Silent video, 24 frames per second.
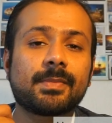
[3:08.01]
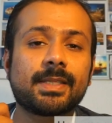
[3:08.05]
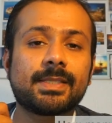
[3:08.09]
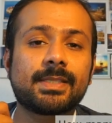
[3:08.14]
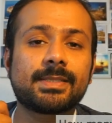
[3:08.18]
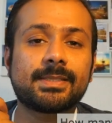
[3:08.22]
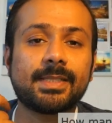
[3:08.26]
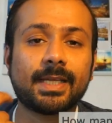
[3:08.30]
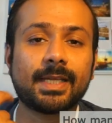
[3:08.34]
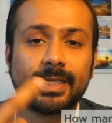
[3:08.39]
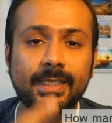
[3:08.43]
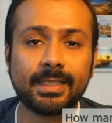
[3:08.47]

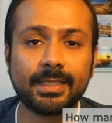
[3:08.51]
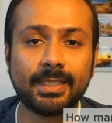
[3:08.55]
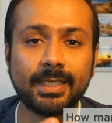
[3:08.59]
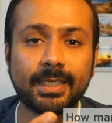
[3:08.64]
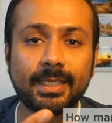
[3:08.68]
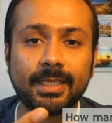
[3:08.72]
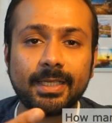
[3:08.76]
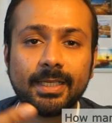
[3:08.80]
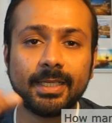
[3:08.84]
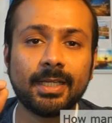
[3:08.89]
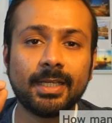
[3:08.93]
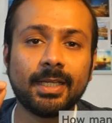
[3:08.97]
Second
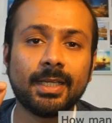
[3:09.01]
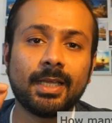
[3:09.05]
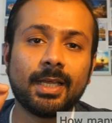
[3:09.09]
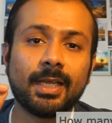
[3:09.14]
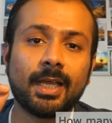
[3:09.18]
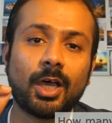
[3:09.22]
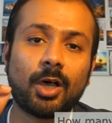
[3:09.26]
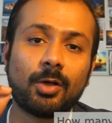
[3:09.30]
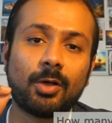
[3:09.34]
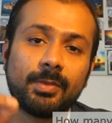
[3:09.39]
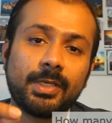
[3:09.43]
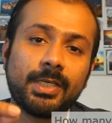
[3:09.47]
thing,
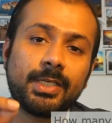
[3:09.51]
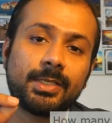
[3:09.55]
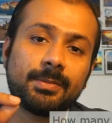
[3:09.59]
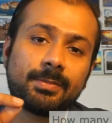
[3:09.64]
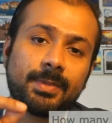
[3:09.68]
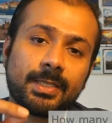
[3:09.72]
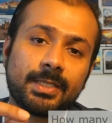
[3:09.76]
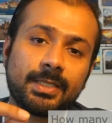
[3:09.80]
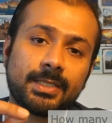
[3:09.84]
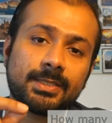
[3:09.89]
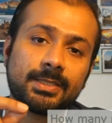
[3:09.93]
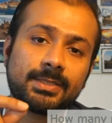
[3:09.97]
how many
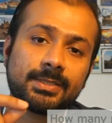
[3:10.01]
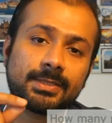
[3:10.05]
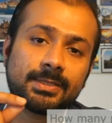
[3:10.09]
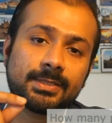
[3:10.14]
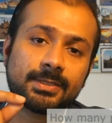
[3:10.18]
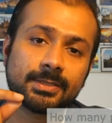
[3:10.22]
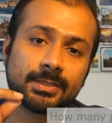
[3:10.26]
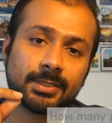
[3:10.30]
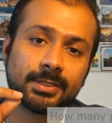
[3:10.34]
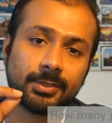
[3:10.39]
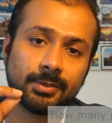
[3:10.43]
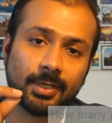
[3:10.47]
dependents
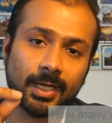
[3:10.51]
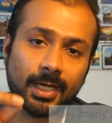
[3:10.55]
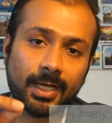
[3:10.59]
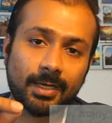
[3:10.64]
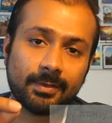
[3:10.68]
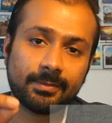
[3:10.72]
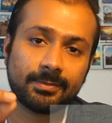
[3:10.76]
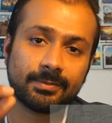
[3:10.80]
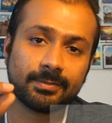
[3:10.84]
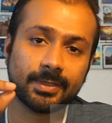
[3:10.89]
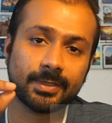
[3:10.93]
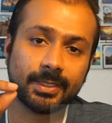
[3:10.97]
you
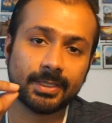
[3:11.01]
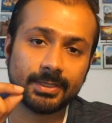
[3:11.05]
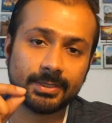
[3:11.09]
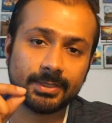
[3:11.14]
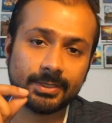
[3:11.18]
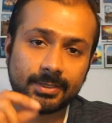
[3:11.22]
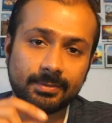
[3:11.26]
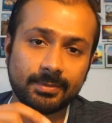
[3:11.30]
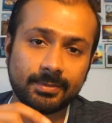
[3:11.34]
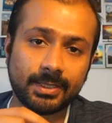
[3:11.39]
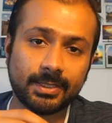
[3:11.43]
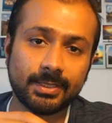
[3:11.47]
have in
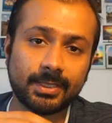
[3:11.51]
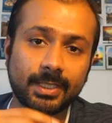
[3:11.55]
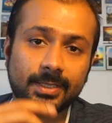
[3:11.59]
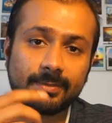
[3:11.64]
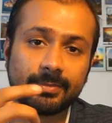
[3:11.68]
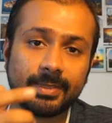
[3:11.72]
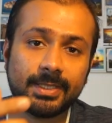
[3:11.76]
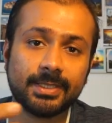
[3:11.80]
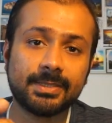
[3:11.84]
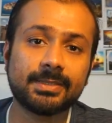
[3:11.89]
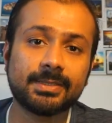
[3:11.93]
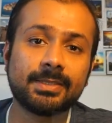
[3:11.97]
Germany. That
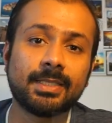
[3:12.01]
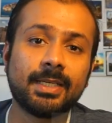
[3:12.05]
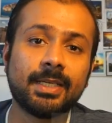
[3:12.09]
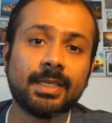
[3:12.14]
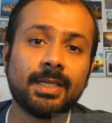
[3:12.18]
means,